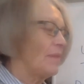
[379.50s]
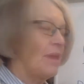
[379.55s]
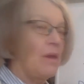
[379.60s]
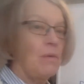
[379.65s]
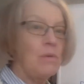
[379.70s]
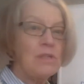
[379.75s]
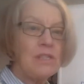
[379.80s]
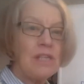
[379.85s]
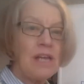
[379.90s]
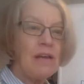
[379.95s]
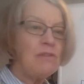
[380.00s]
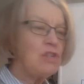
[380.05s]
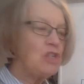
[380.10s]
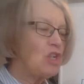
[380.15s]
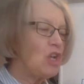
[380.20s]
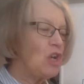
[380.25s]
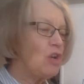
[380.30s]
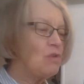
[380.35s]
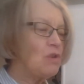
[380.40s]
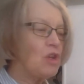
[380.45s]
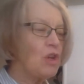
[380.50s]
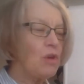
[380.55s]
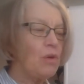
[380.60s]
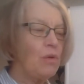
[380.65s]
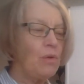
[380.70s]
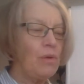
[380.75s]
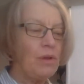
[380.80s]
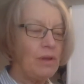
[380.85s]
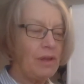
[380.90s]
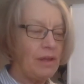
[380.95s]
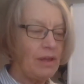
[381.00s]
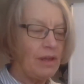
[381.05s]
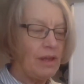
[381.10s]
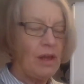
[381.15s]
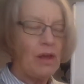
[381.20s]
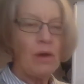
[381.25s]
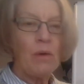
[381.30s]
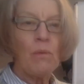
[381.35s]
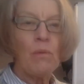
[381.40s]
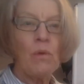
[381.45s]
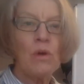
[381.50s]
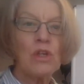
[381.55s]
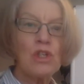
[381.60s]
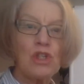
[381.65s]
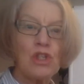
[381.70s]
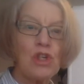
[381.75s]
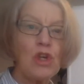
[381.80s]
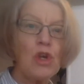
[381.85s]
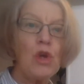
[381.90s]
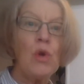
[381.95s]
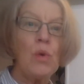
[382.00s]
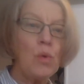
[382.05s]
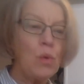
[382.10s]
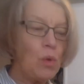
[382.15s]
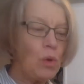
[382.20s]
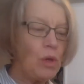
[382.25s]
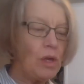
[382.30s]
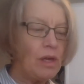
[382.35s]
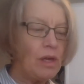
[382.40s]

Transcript: What I've shown you were two